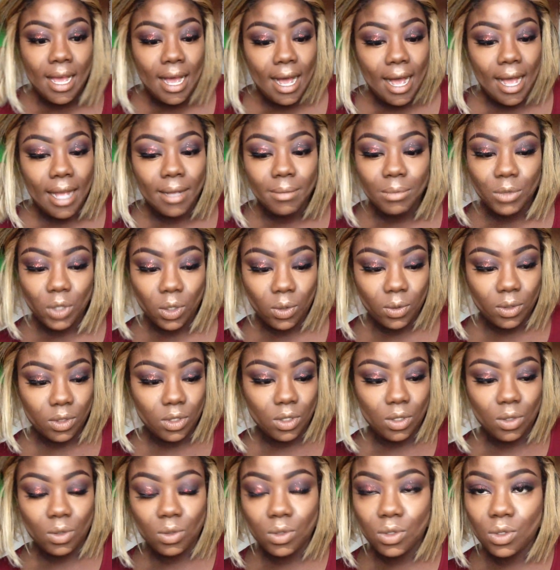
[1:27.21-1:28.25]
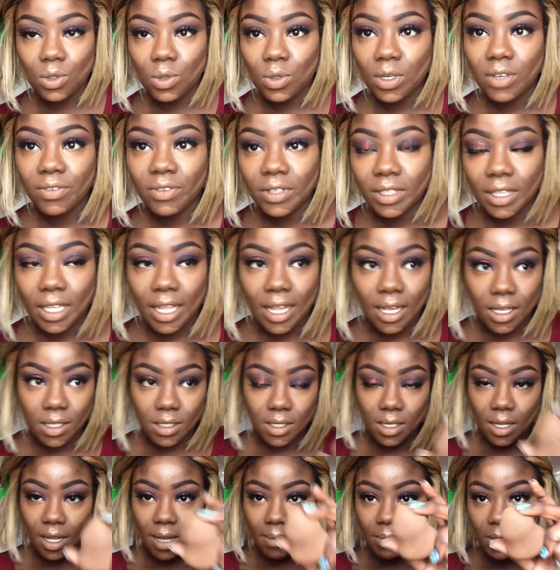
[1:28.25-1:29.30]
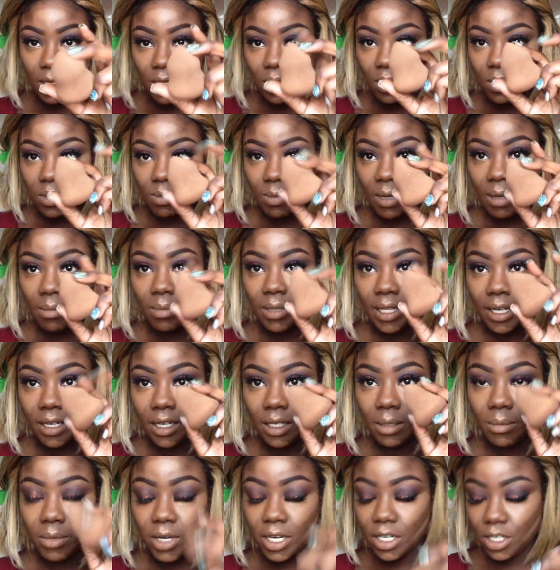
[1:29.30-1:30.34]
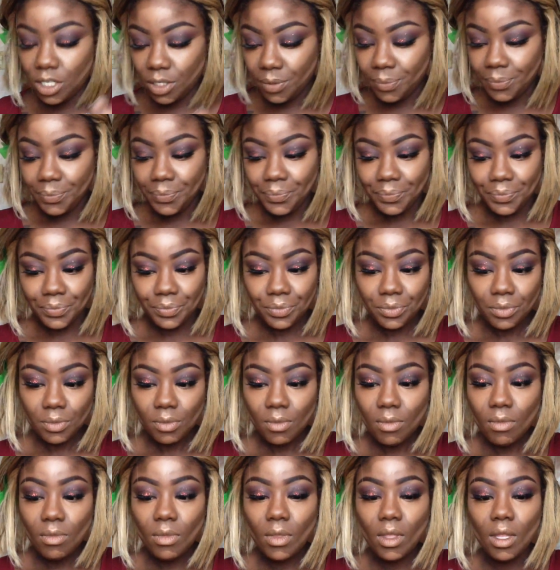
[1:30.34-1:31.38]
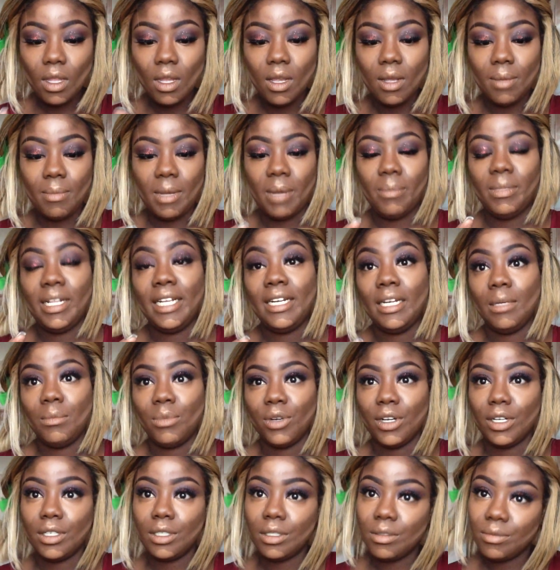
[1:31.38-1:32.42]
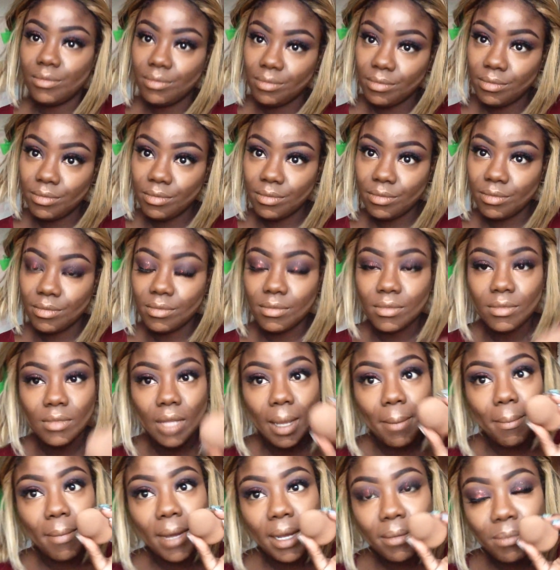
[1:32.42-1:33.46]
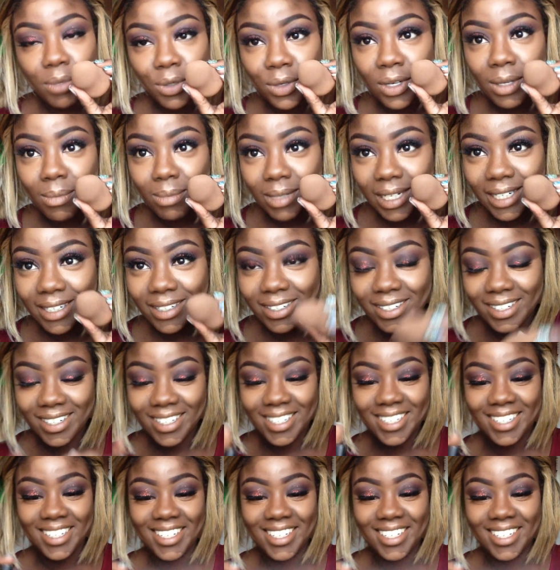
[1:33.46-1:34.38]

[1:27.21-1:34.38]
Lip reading: I'm going to use two different things. I'm going to use my blending brush, my beauty blender.